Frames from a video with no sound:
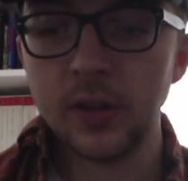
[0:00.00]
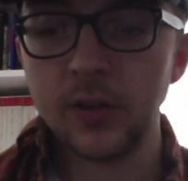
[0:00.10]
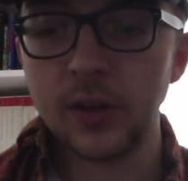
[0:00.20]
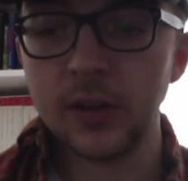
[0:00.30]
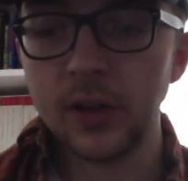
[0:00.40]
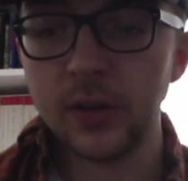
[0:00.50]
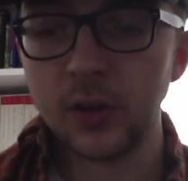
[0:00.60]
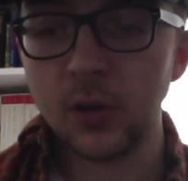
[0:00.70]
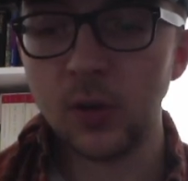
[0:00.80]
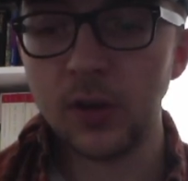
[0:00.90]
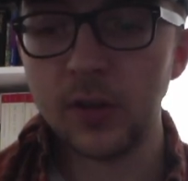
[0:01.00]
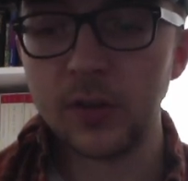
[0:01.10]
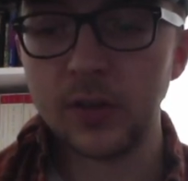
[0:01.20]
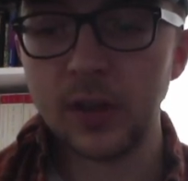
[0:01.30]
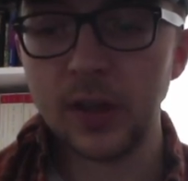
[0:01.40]
another
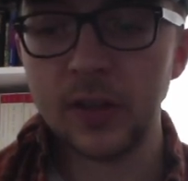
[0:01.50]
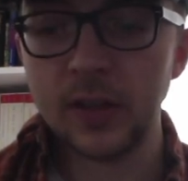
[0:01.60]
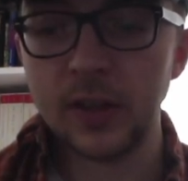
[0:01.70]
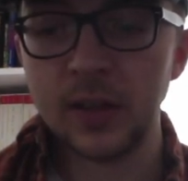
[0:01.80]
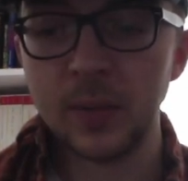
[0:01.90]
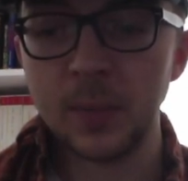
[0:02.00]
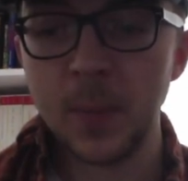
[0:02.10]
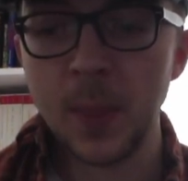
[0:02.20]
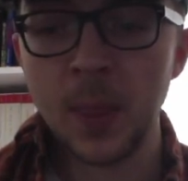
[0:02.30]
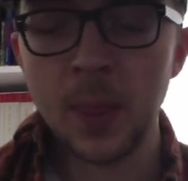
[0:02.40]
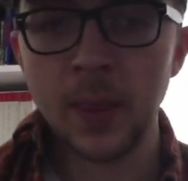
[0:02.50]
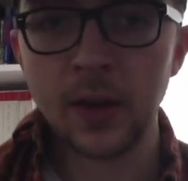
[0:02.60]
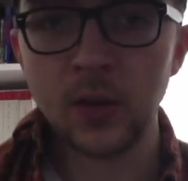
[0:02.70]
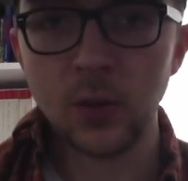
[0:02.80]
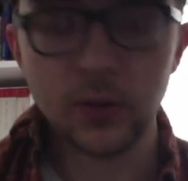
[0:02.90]
chorus, and then that
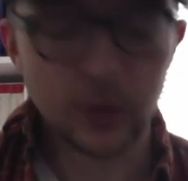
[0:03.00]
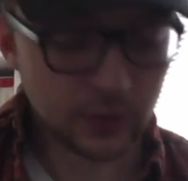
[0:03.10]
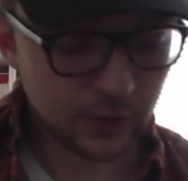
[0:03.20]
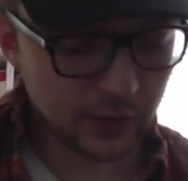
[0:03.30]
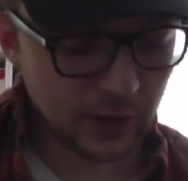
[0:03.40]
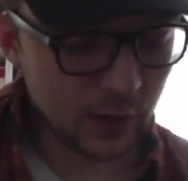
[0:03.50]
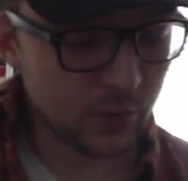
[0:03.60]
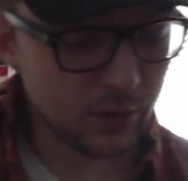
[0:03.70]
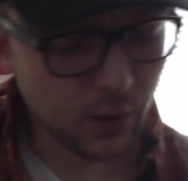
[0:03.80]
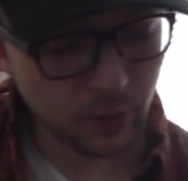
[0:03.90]
chorus is the same, where it's